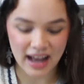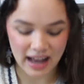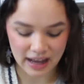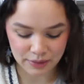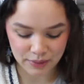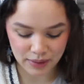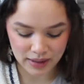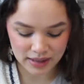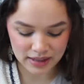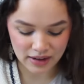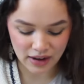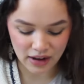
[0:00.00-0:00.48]
I
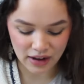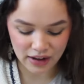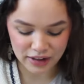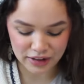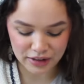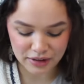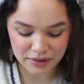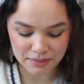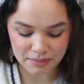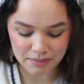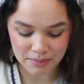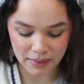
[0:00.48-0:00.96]
went
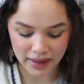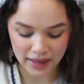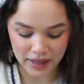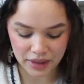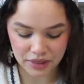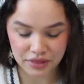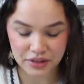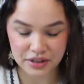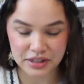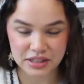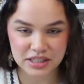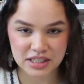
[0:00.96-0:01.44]
on May
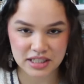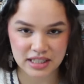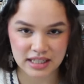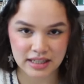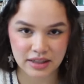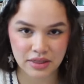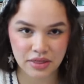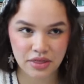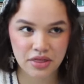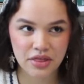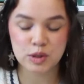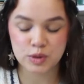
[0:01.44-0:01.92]

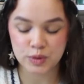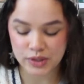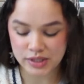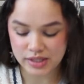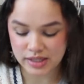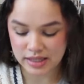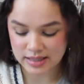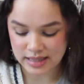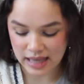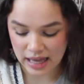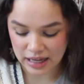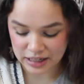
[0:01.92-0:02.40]
13th, which was
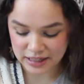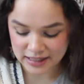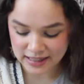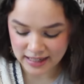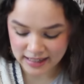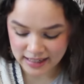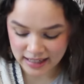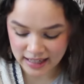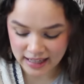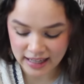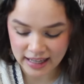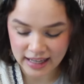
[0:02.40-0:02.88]
the
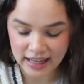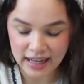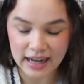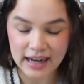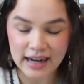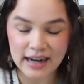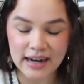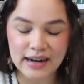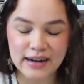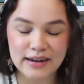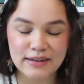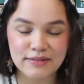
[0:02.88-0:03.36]
Saturday night
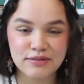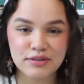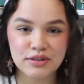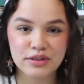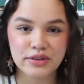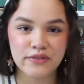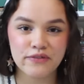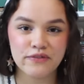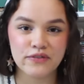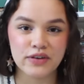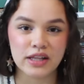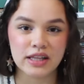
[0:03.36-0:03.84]
of
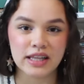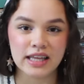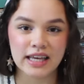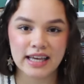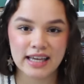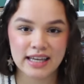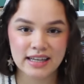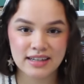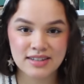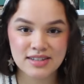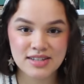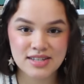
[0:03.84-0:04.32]
the
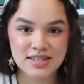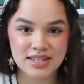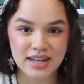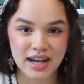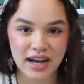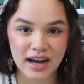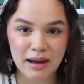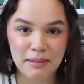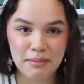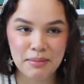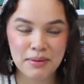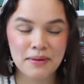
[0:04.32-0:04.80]
Philly
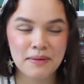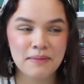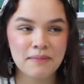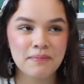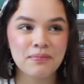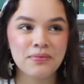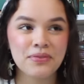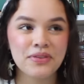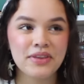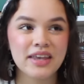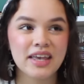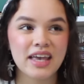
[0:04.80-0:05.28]
stop,
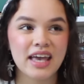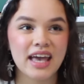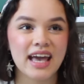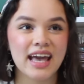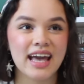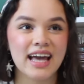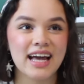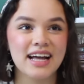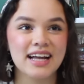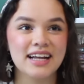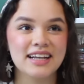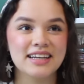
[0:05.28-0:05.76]

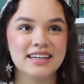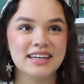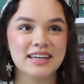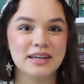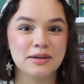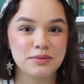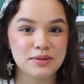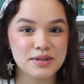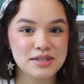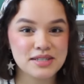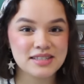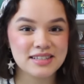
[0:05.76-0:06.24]
and
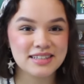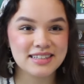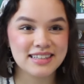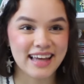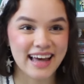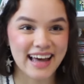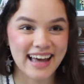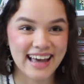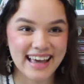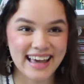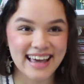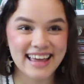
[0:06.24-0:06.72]
it was the
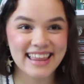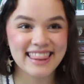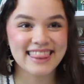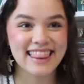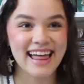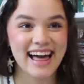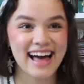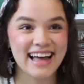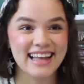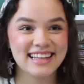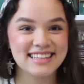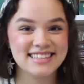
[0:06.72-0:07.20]
night
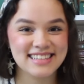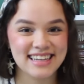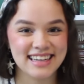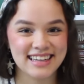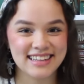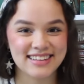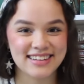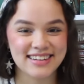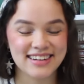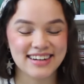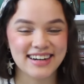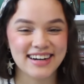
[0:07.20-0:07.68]
that
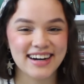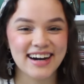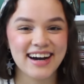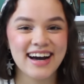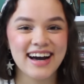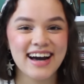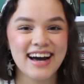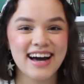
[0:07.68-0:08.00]
Taylor